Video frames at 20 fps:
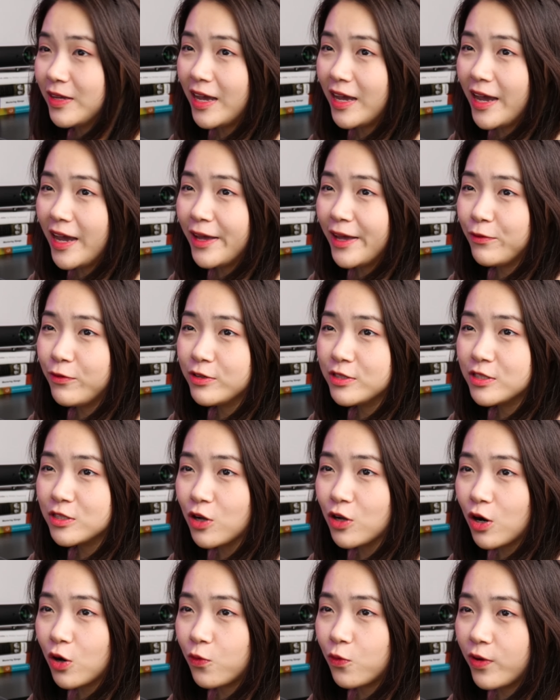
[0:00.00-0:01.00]
It will
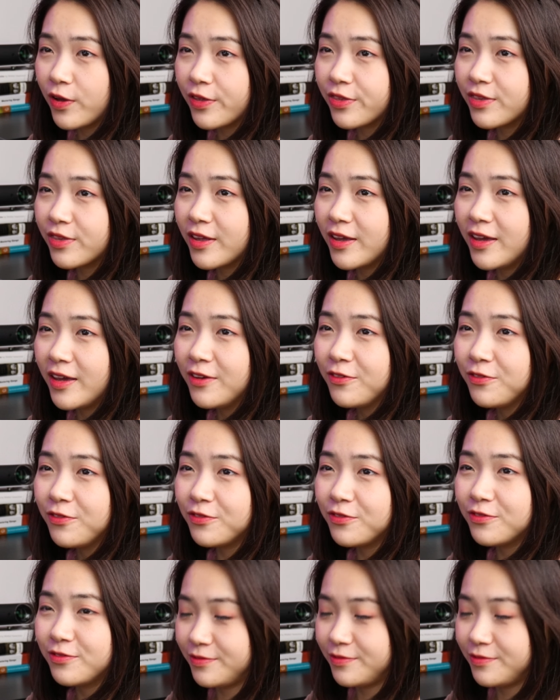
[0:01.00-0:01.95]
start with if,